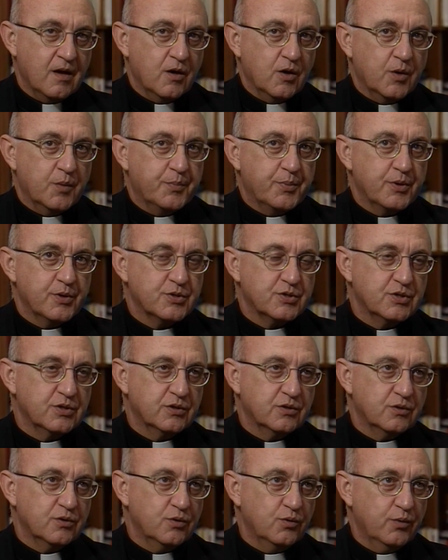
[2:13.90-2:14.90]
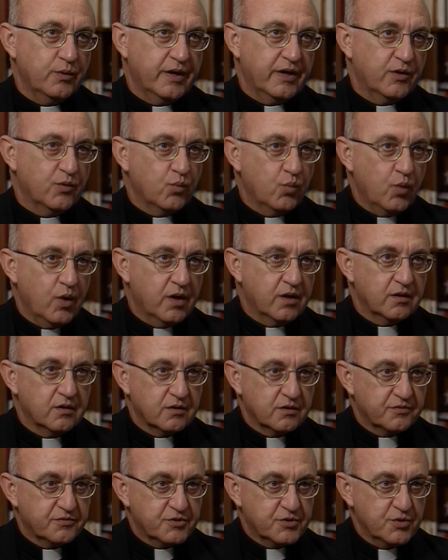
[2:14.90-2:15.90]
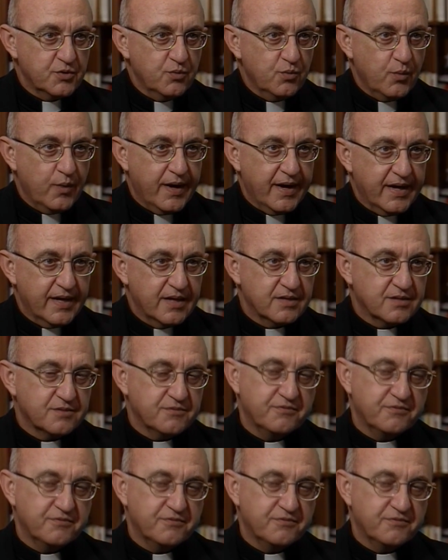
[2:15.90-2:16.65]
a person who in one of two ways